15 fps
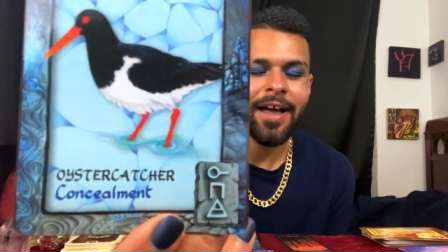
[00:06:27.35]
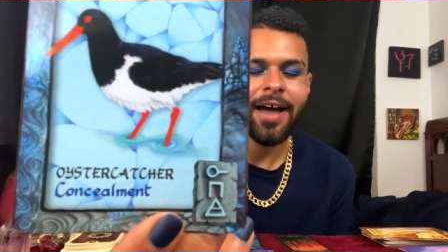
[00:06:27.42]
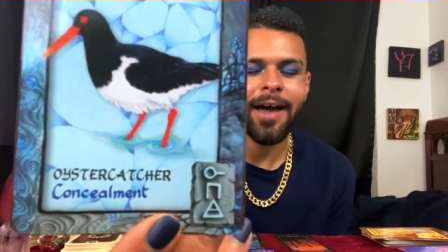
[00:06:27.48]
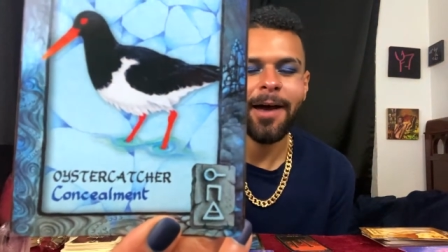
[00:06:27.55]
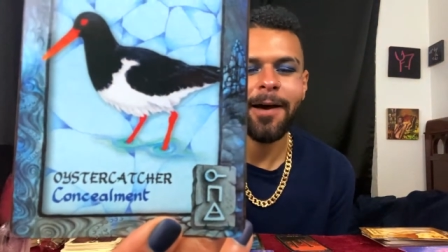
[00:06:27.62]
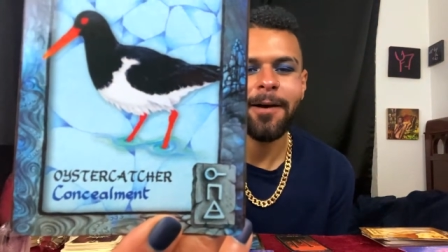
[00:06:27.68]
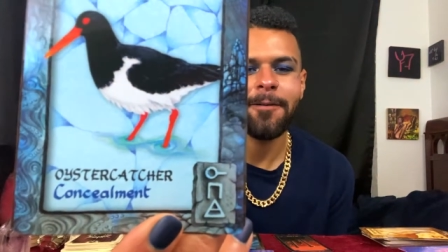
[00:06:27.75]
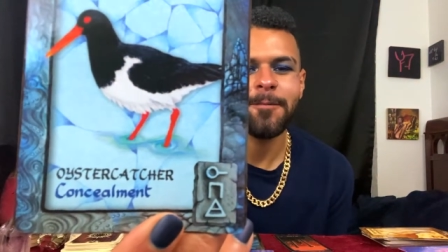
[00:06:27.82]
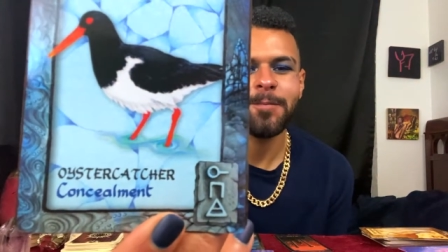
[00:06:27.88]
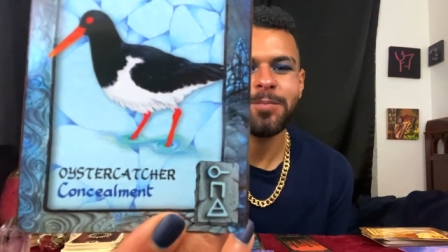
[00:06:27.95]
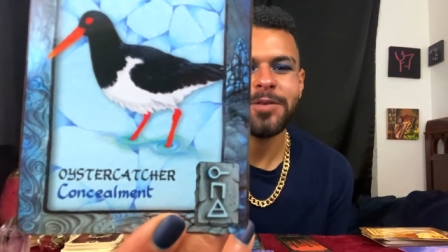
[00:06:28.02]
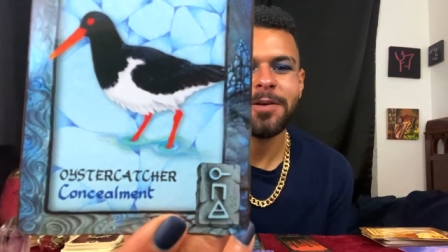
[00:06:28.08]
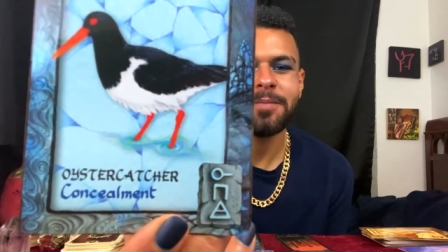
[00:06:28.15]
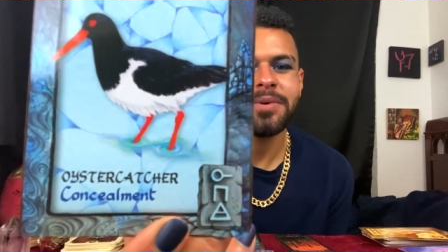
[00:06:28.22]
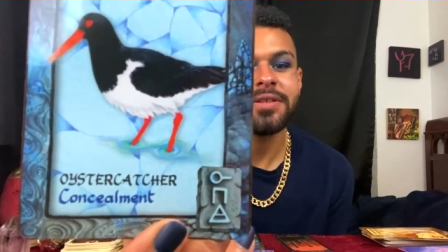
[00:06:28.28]

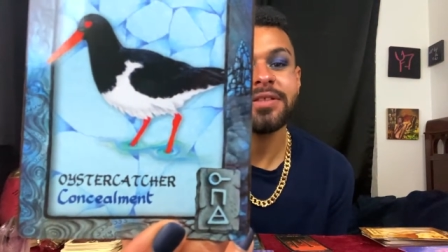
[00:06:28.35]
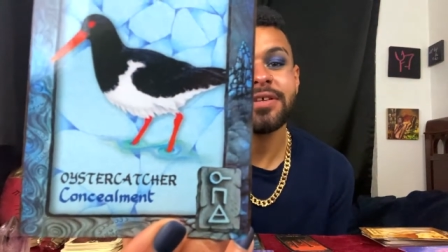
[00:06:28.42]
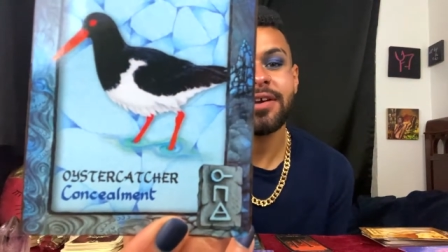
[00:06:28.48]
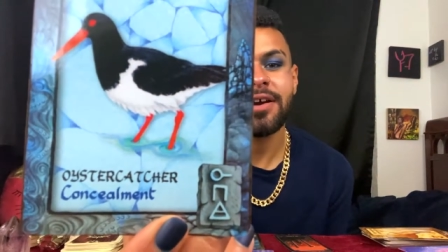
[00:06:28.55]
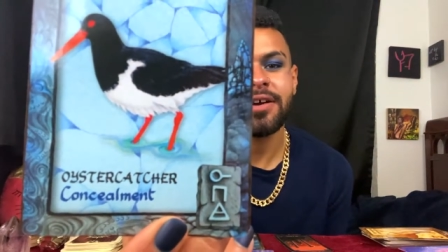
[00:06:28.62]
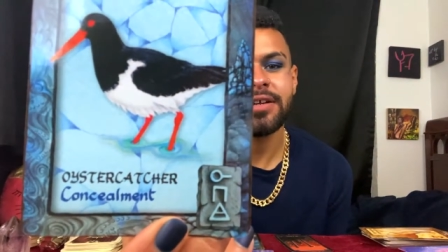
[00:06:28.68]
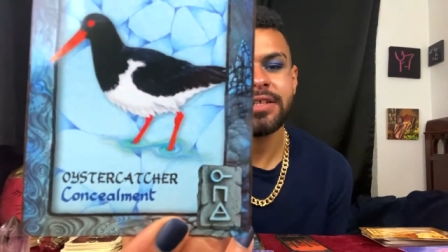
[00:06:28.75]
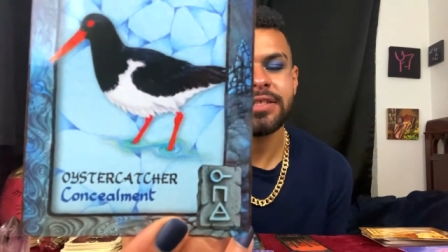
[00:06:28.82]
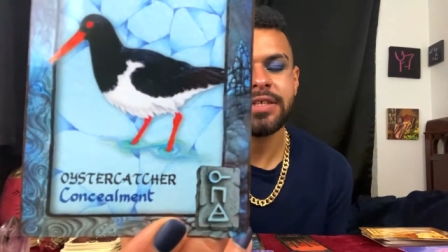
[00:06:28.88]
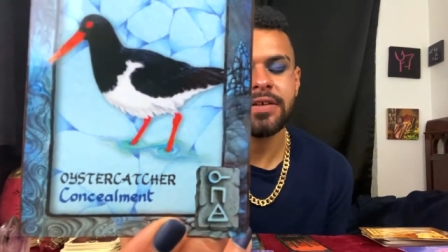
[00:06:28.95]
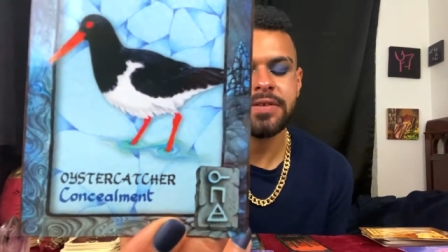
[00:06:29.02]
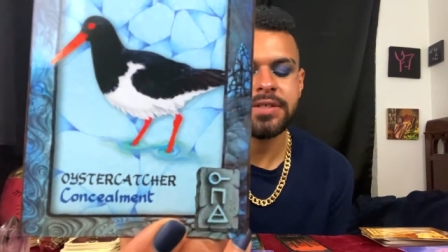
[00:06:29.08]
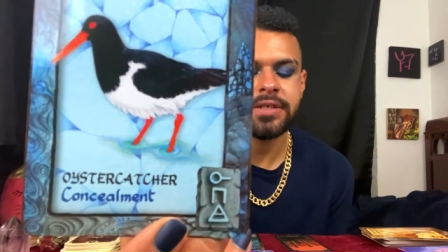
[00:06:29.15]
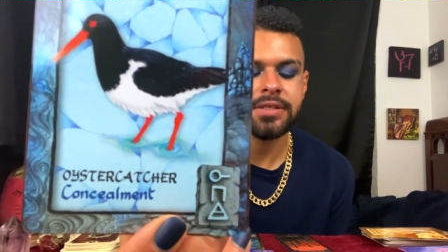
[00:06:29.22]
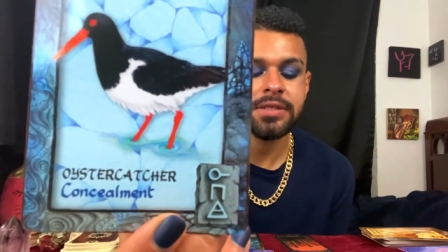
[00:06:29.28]
But the card
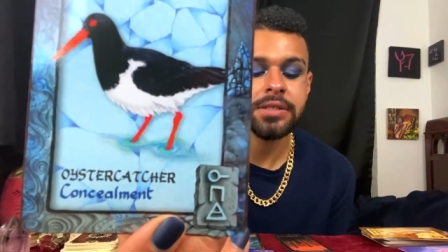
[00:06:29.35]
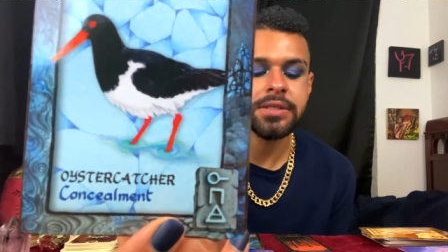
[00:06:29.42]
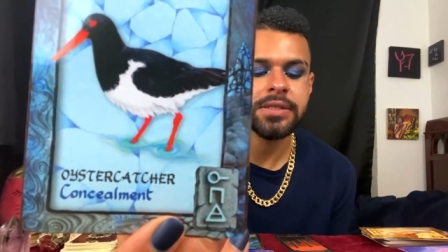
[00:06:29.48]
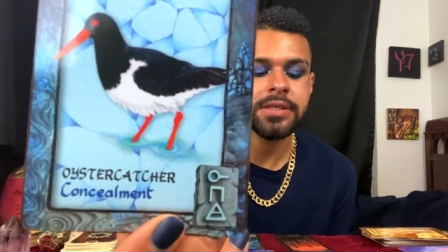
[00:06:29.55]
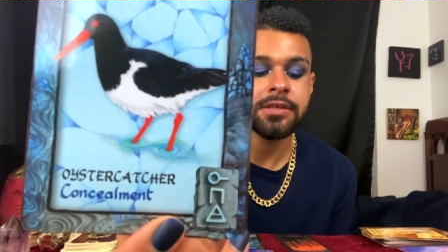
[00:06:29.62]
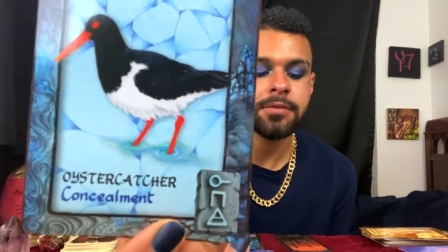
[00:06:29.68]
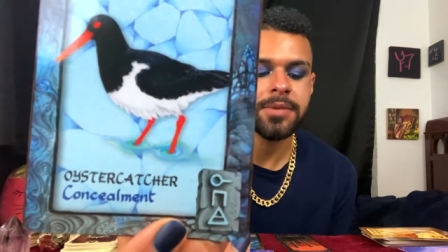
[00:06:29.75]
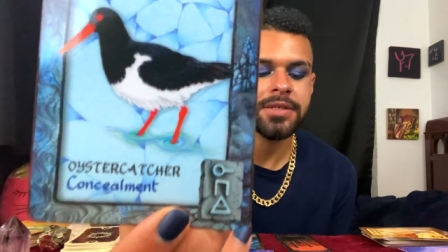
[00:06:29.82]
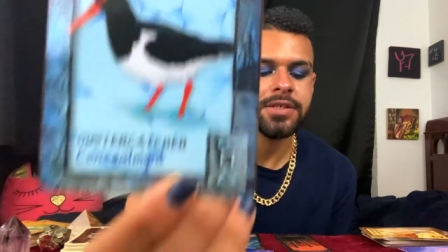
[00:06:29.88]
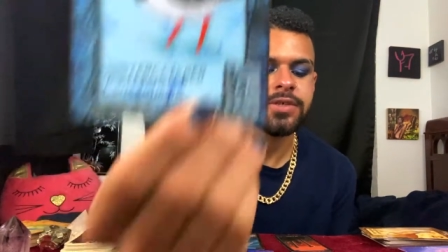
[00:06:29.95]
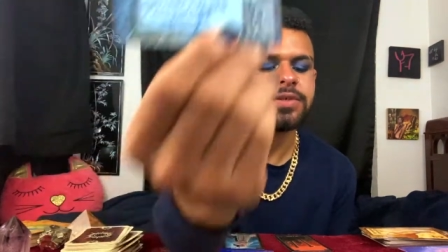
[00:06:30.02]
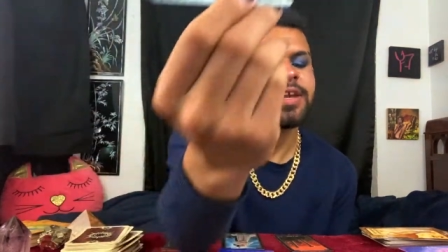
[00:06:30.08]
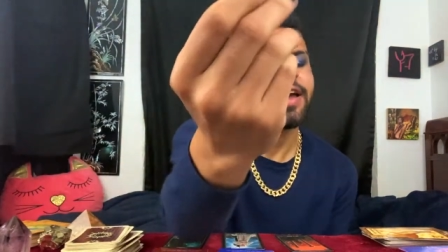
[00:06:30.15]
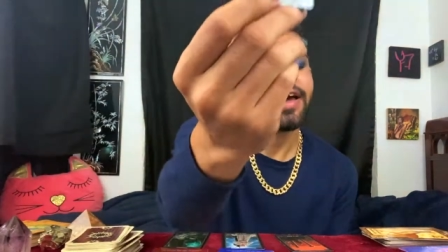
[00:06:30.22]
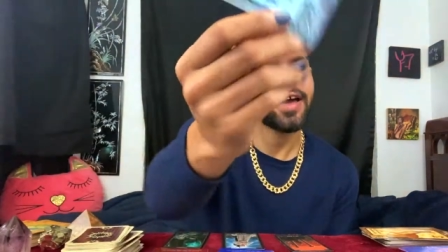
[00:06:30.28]
itself says Concealment. So
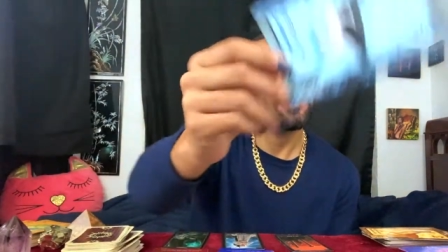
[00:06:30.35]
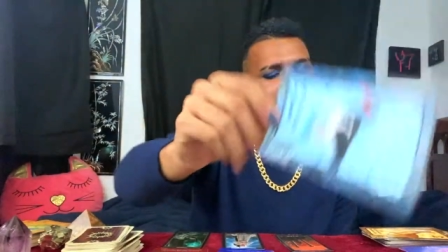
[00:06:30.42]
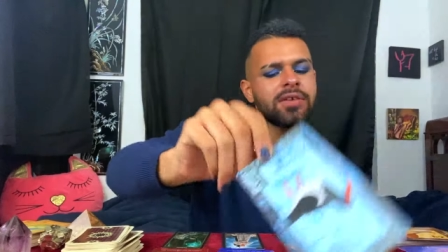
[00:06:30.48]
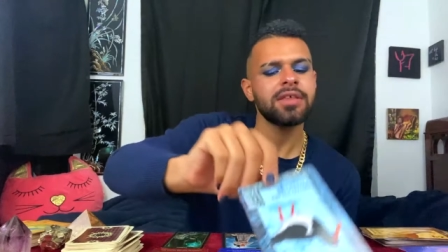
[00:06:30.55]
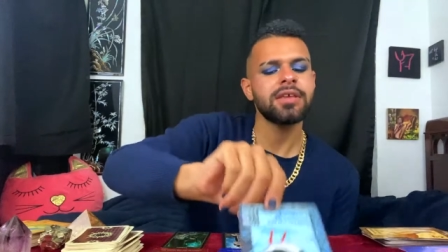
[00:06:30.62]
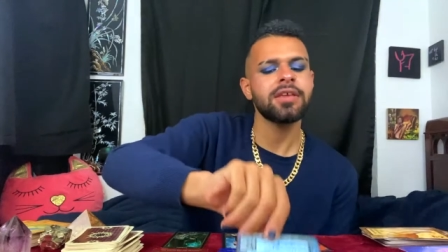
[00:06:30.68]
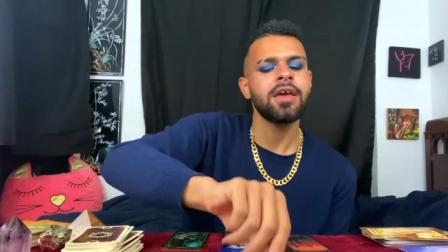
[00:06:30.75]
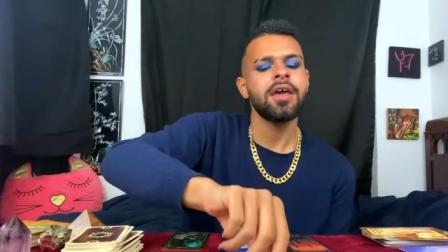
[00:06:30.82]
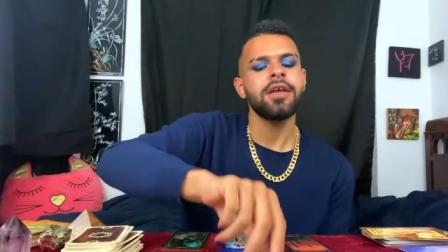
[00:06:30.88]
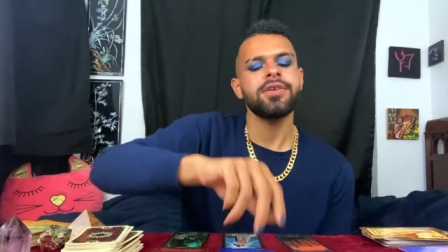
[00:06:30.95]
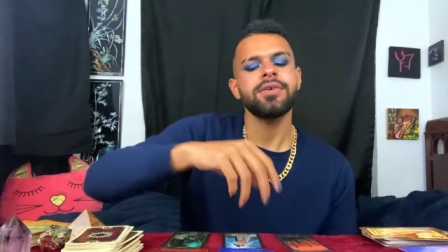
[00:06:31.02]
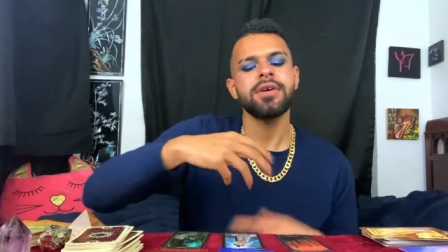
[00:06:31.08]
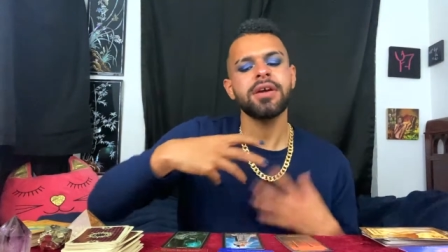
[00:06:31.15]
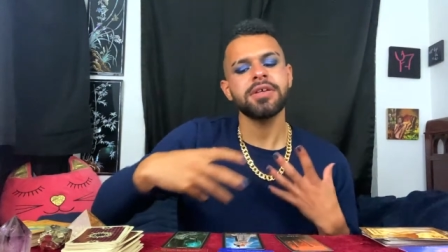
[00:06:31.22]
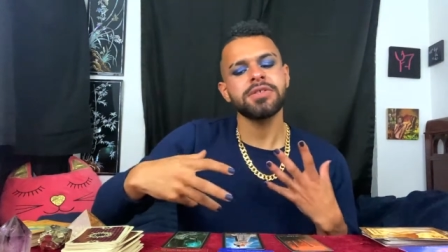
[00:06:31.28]
yeah, I feel like
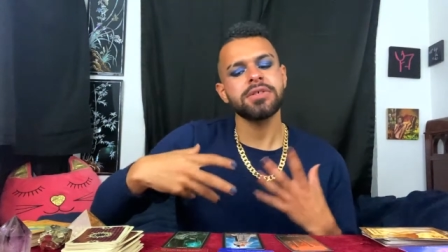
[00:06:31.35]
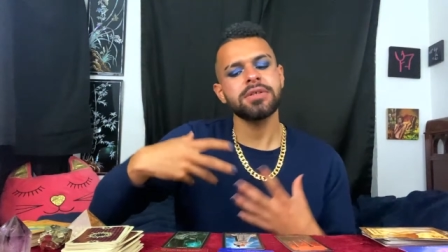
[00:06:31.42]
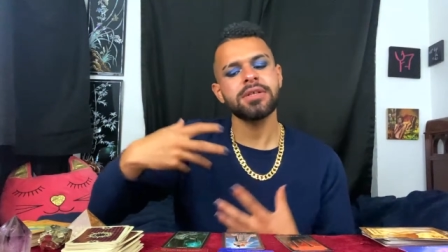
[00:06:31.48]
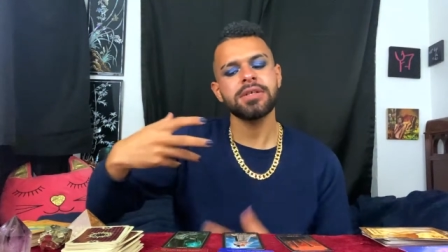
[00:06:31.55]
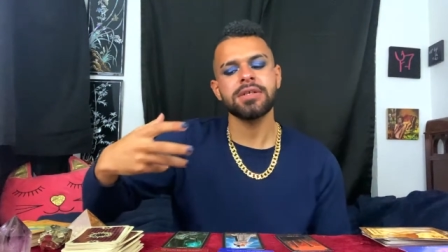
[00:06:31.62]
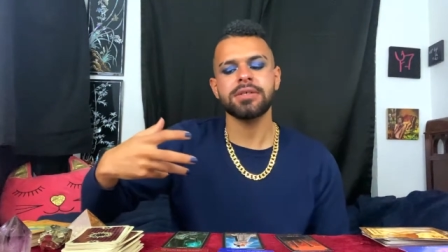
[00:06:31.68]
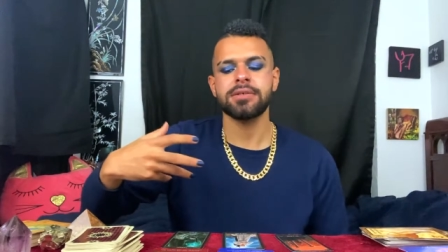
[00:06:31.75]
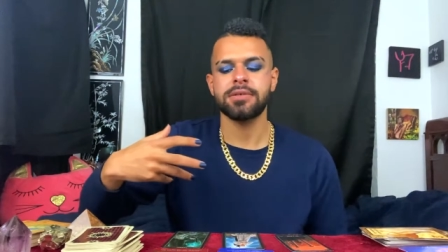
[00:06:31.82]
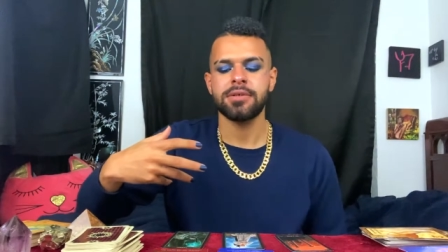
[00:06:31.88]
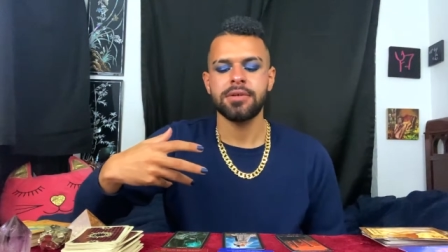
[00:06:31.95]
you guys are like,